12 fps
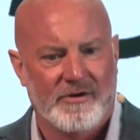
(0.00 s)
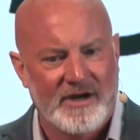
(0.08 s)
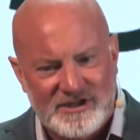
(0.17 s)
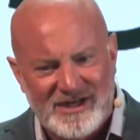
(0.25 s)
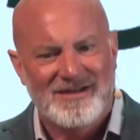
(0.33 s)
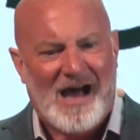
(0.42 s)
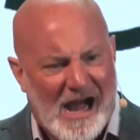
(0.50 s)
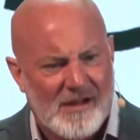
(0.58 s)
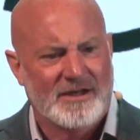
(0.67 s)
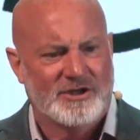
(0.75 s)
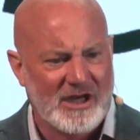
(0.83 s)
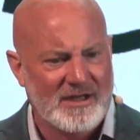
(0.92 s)
He's
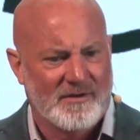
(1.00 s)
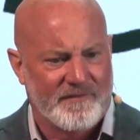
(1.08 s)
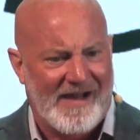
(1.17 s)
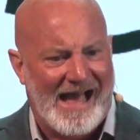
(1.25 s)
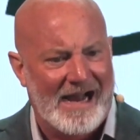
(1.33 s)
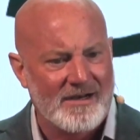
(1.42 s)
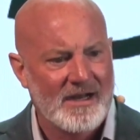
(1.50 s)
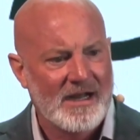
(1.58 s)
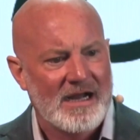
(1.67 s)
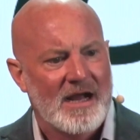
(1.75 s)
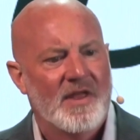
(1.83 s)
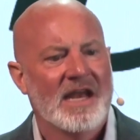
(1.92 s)
acknowledging the fact
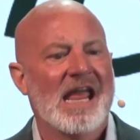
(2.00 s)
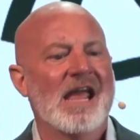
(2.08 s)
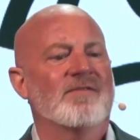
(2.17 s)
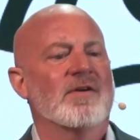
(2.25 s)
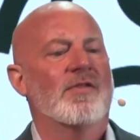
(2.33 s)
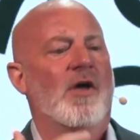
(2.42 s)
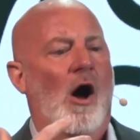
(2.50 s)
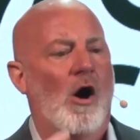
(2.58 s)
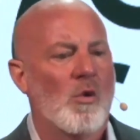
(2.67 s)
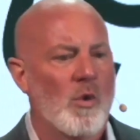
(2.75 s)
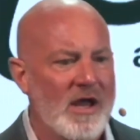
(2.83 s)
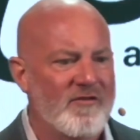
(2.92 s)
that even though
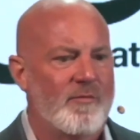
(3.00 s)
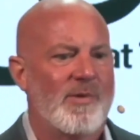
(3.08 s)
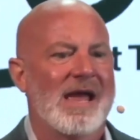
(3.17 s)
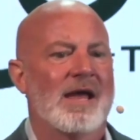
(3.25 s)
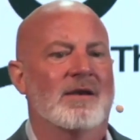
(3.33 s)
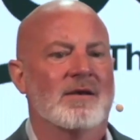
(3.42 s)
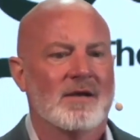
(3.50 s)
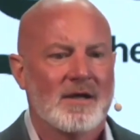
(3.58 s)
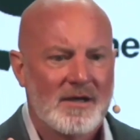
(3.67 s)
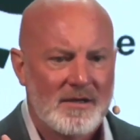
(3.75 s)
we've been